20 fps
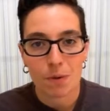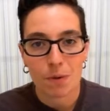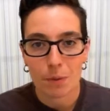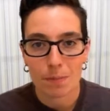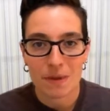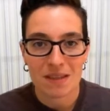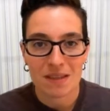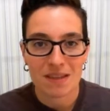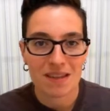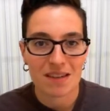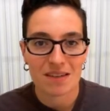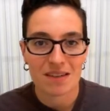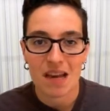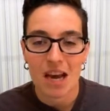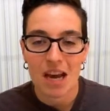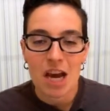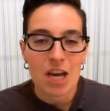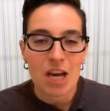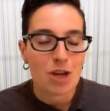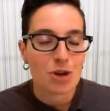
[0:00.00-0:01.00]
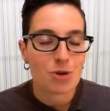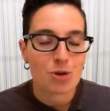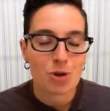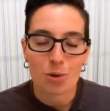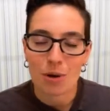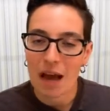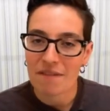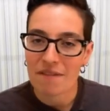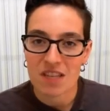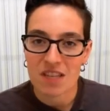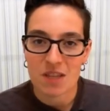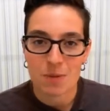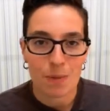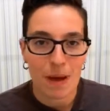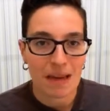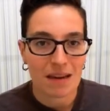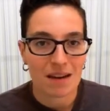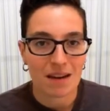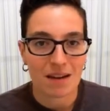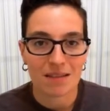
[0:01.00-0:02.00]
purposes, you don't have to
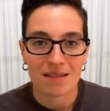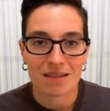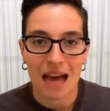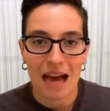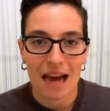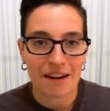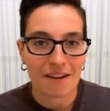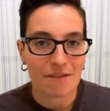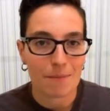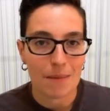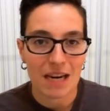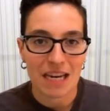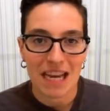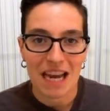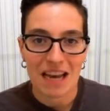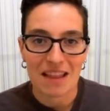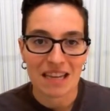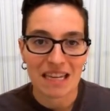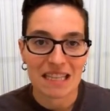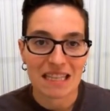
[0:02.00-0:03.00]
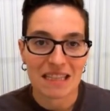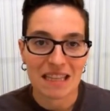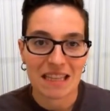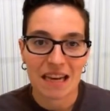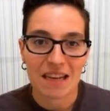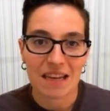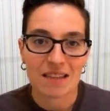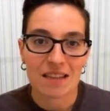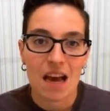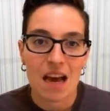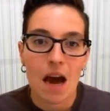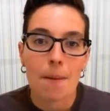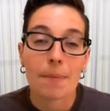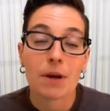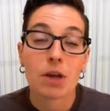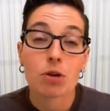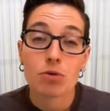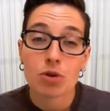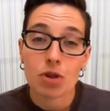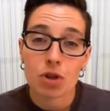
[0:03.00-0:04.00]
spend a lot of money on these things,
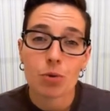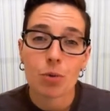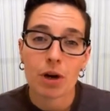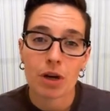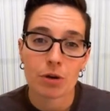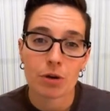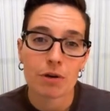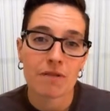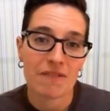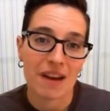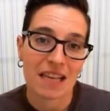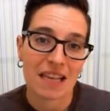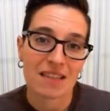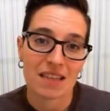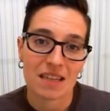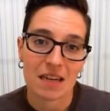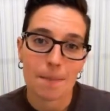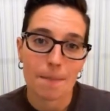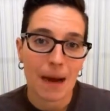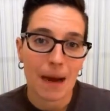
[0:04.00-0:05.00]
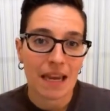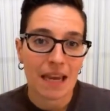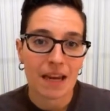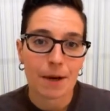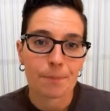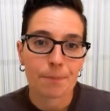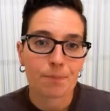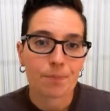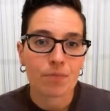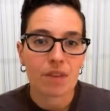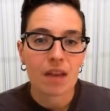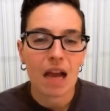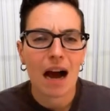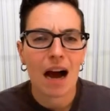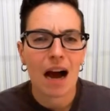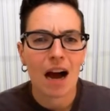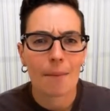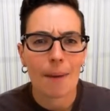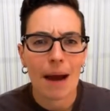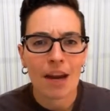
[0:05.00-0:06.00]
but you do want to invest in a mic.
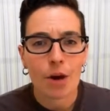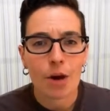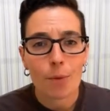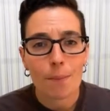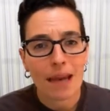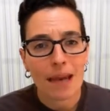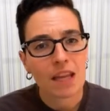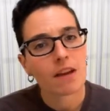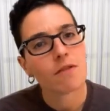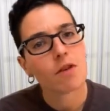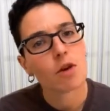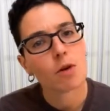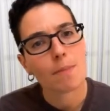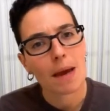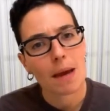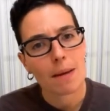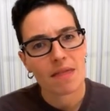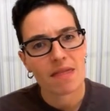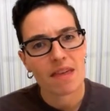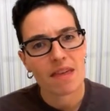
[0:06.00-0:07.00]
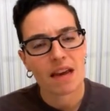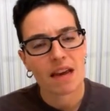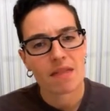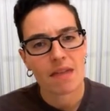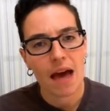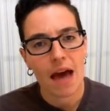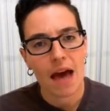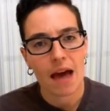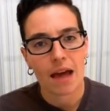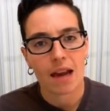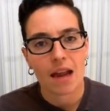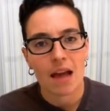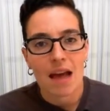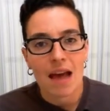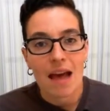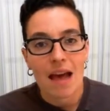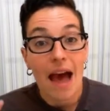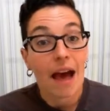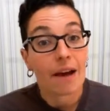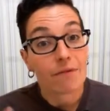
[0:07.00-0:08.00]
I know many of you may think that
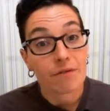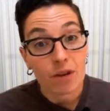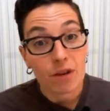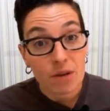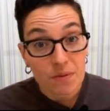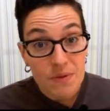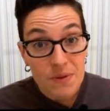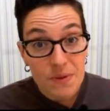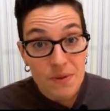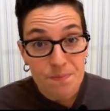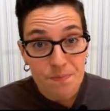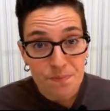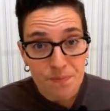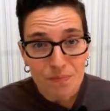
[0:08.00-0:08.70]
headphones